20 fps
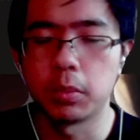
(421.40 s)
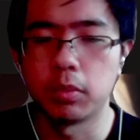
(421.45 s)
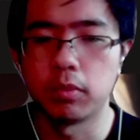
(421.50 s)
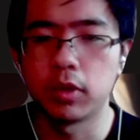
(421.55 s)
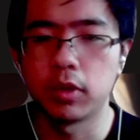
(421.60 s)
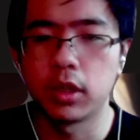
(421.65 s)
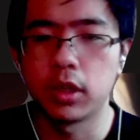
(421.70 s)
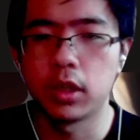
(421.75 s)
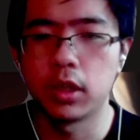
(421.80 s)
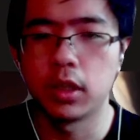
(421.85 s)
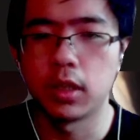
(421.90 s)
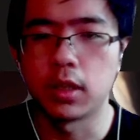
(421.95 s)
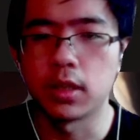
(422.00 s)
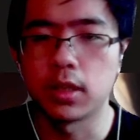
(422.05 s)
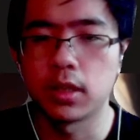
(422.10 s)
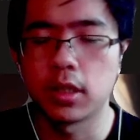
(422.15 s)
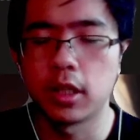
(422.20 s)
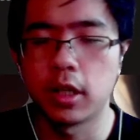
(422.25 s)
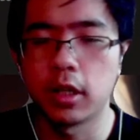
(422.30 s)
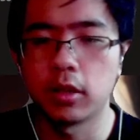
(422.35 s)
over here
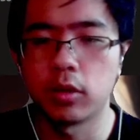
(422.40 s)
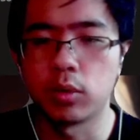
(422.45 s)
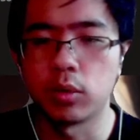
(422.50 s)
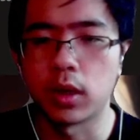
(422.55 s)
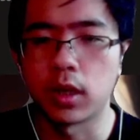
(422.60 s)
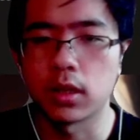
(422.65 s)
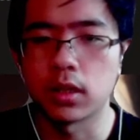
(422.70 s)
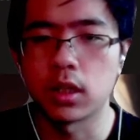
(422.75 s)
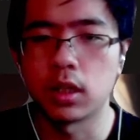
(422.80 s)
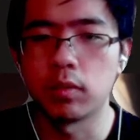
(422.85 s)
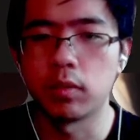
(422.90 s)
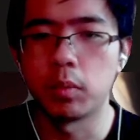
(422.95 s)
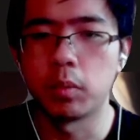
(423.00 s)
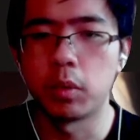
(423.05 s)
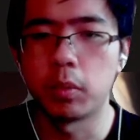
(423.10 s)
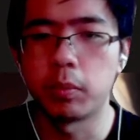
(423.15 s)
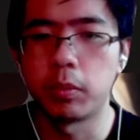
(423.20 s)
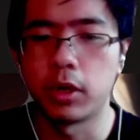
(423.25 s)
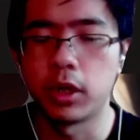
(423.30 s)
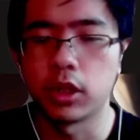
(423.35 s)
instead to exert even
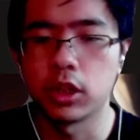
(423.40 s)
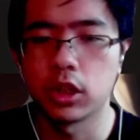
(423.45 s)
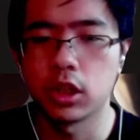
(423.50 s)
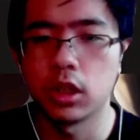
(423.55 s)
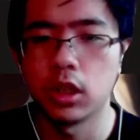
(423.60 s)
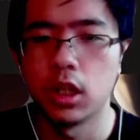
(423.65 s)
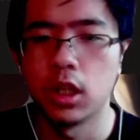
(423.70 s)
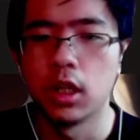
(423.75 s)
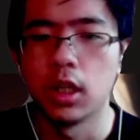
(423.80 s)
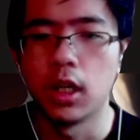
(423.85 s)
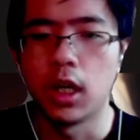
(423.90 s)
more pressure.